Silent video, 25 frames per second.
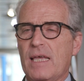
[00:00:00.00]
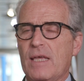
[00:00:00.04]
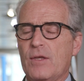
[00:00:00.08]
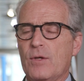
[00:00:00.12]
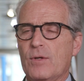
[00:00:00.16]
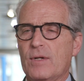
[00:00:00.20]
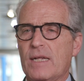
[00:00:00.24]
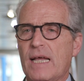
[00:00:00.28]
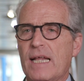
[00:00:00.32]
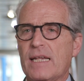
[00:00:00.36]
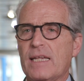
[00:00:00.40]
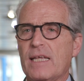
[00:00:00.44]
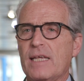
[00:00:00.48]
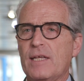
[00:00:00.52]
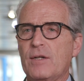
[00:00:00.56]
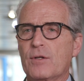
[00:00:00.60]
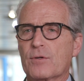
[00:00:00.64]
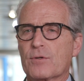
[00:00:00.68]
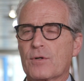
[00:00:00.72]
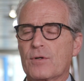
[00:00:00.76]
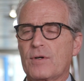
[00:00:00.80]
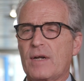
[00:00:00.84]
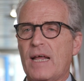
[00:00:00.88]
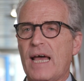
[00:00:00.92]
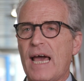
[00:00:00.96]
U N E T
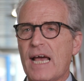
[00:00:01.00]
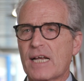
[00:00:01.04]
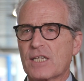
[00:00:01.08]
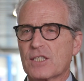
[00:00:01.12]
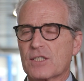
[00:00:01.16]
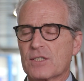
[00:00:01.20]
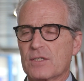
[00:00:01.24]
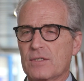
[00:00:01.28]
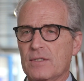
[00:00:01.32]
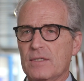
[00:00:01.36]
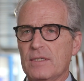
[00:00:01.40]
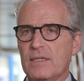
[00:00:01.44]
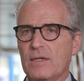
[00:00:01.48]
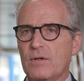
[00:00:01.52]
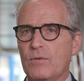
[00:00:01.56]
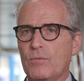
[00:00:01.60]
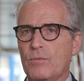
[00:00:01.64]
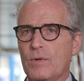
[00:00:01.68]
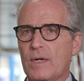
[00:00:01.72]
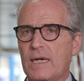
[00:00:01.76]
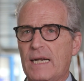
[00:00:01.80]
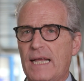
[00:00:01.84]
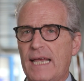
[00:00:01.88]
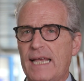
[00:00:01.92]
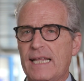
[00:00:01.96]
Inochron Action
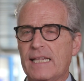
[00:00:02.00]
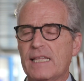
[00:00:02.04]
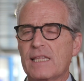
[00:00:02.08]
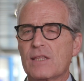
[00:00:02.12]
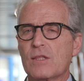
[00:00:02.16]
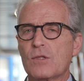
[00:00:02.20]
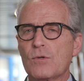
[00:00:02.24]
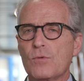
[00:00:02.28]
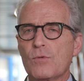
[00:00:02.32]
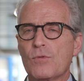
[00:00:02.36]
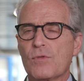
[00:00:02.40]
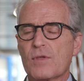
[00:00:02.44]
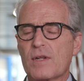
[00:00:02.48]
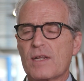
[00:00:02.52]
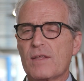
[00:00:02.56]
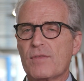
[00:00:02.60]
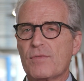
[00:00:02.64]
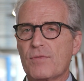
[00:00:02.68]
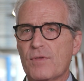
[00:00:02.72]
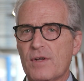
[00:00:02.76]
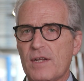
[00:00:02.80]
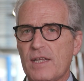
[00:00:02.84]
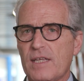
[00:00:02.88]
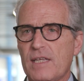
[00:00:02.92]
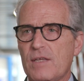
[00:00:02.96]
one eight two three
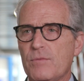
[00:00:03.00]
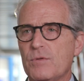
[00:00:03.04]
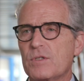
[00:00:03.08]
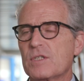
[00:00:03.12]
three,